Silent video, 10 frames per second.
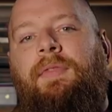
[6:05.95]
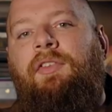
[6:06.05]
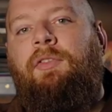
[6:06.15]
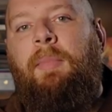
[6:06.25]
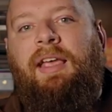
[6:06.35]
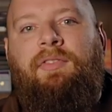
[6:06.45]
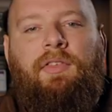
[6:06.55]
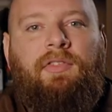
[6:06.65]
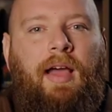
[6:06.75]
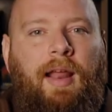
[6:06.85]
This makes
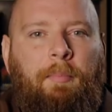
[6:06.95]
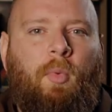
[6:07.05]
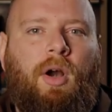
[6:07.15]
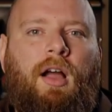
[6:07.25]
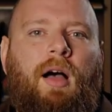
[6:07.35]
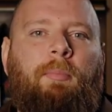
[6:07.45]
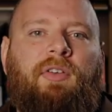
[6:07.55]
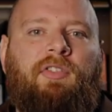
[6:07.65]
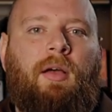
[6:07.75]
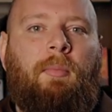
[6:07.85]
the setup more
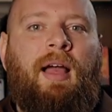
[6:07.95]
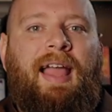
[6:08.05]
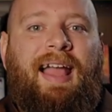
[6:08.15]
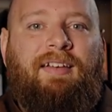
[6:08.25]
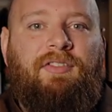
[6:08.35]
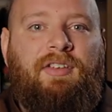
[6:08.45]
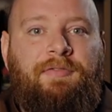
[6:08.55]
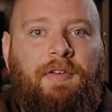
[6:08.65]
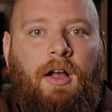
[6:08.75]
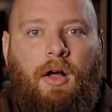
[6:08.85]
cumbersome and
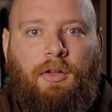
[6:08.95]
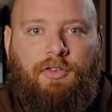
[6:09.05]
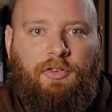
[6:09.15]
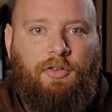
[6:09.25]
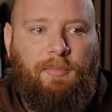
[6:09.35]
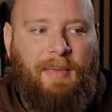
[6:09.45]
difficult to